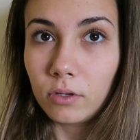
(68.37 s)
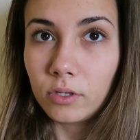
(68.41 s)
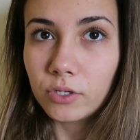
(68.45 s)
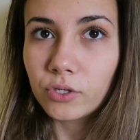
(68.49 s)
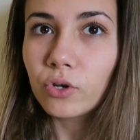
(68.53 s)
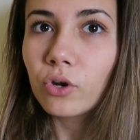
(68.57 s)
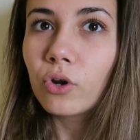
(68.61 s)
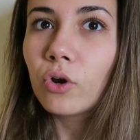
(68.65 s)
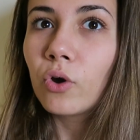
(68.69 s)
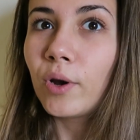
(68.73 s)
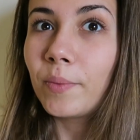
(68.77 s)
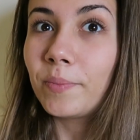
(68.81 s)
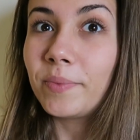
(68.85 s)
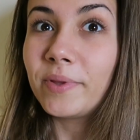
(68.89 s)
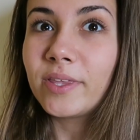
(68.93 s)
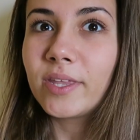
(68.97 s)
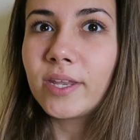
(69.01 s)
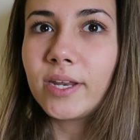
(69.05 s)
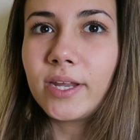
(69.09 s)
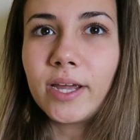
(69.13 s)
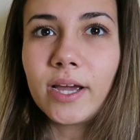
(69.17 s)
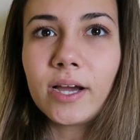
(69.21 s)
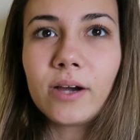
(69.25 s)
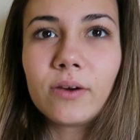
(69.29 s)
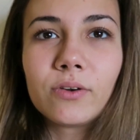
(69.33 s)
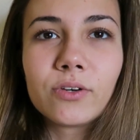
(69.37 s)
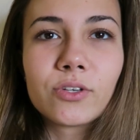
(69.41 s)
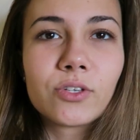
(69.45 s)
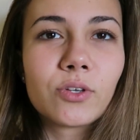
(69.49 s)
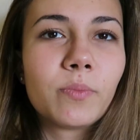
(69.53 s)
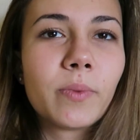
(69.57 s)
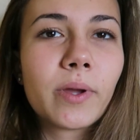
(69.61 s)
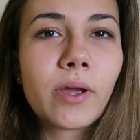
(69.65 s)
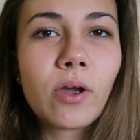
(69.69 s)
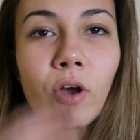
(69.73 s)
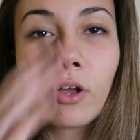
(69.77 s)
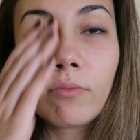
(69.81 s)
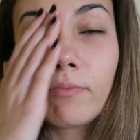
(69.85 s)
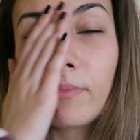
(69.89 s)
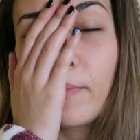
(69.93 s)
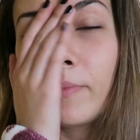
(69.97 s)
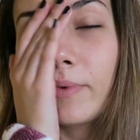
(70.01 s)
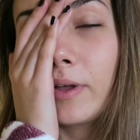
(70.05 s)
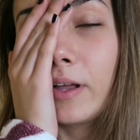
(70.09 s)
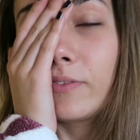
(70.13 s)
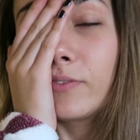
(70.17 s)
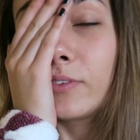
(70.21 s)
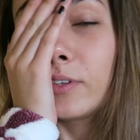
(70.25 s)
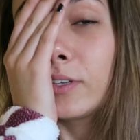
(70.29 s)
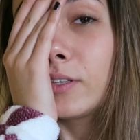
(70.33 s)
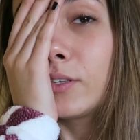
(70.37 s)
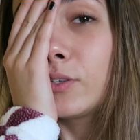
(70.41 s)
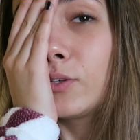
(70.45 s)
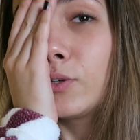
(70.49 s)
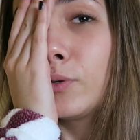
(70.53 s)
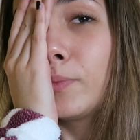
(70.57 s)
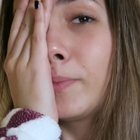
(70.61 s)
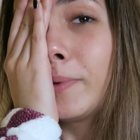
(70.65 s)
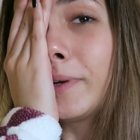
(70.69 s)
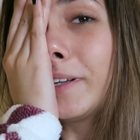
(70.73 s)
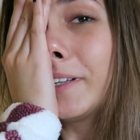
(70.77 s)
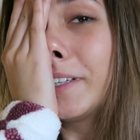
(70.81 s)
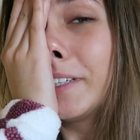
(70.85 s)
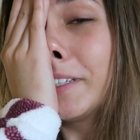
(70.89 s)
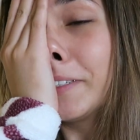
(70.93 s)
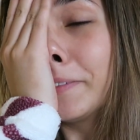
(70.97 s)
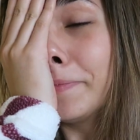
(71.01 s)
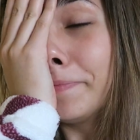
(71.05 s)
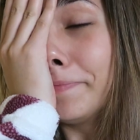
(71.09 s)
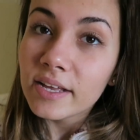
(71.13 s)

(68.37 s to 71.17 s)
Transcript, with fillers: It's gonna go up in three hours. Oh my god, my marks is so bad.